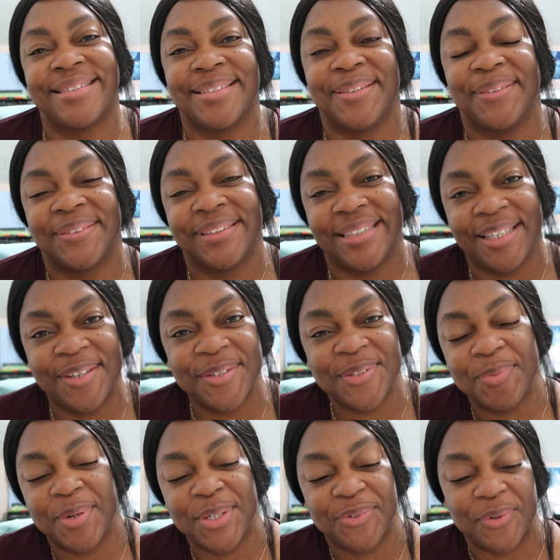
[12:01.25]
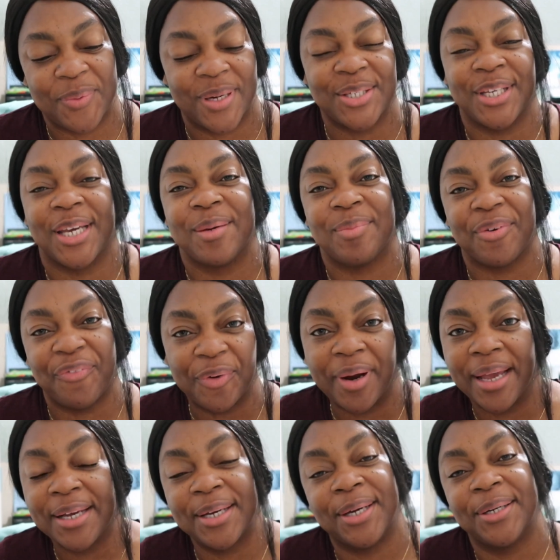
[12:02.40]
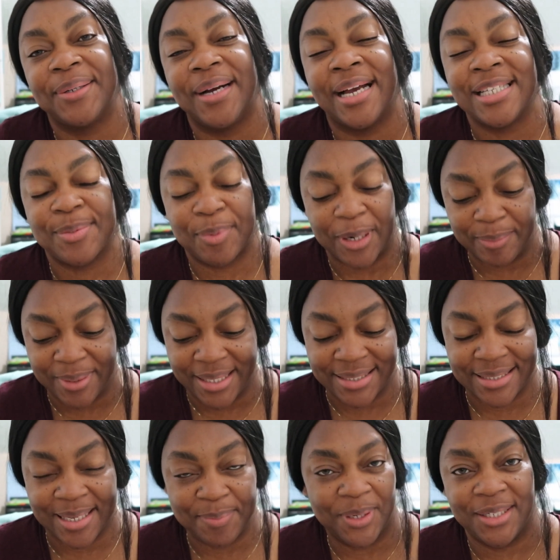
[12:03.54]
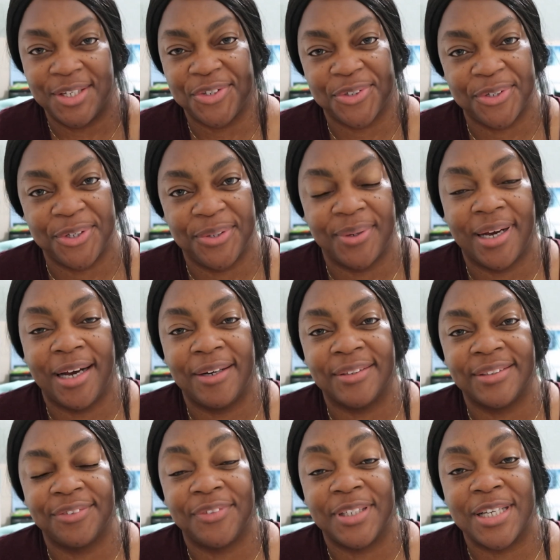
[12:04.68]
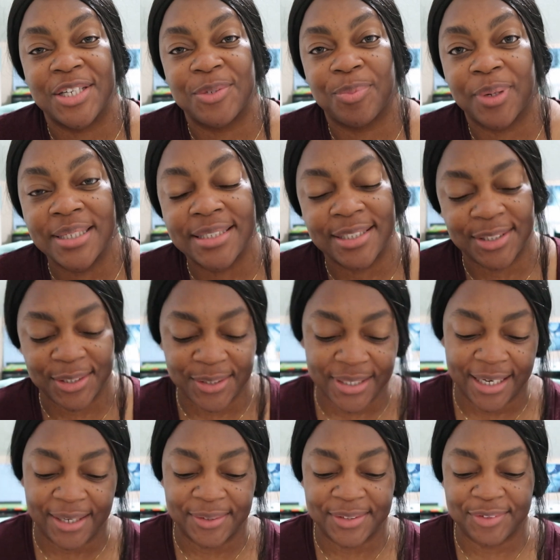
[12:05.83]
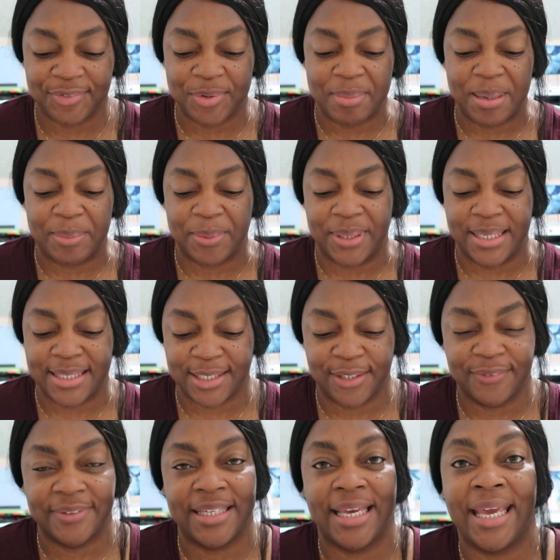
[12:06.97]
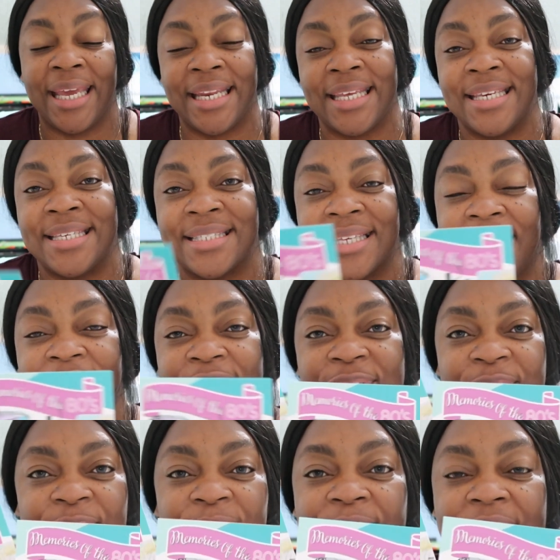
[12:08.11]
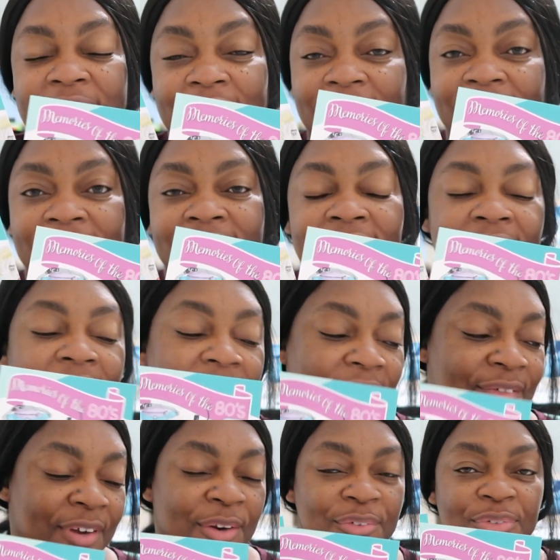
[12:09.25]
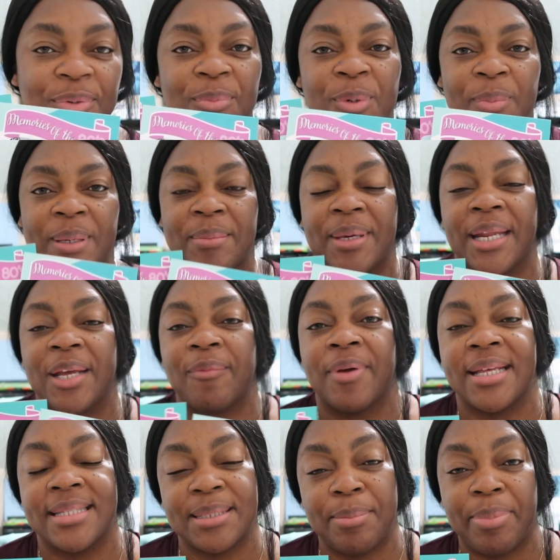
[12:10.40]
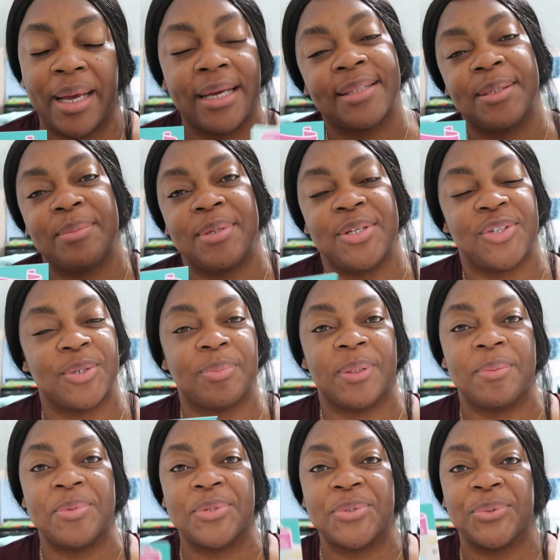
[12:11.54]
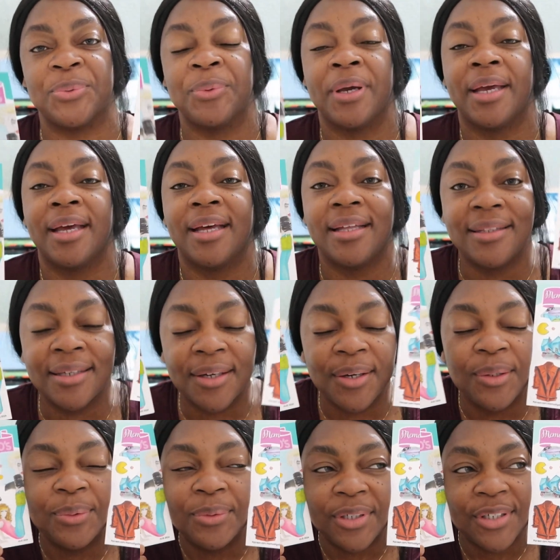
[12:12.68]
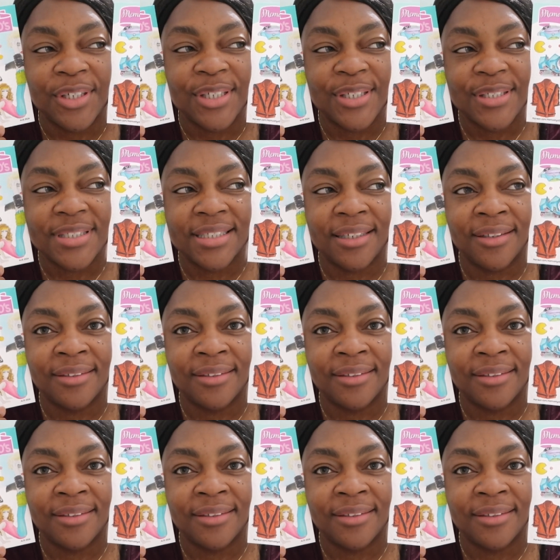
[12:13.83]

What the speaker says: So thank you so much for watching. Before I go, as promised, I'm gonna show you how the finished print turned out for memories of the 80s. I have two here. I've got a few more, but I'm getting ready to pack them and ship them to their owners.